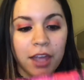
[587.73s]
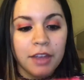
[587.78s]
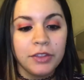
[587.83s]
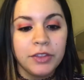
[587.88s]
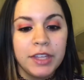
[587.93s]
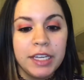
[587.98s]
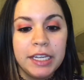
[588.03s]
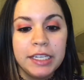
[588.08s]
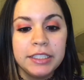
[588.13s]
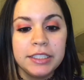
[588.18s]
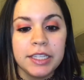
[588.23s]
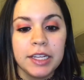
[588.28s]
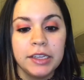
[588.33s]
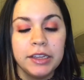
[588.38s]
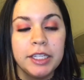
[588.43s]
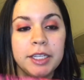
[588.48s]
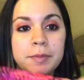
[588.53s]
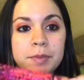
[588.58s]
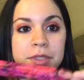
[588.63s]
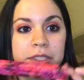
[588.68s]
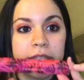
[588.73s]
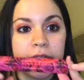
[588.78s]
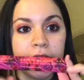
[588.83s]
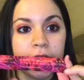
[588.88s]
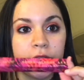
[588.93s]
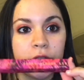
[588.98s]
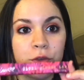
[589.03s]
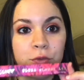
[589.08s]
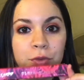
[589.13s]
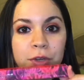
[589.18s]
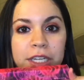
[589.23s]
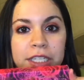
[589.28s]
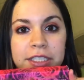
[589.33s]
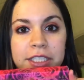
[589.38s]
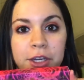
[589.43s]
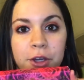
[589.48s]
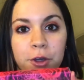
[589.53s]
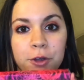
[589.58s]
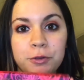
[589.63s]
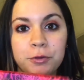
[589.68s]
These lipsticks
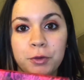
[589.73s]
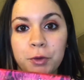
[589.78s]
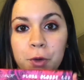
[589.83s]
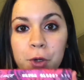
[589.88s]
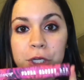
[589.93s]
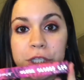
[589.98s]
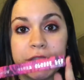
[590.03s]
retailed for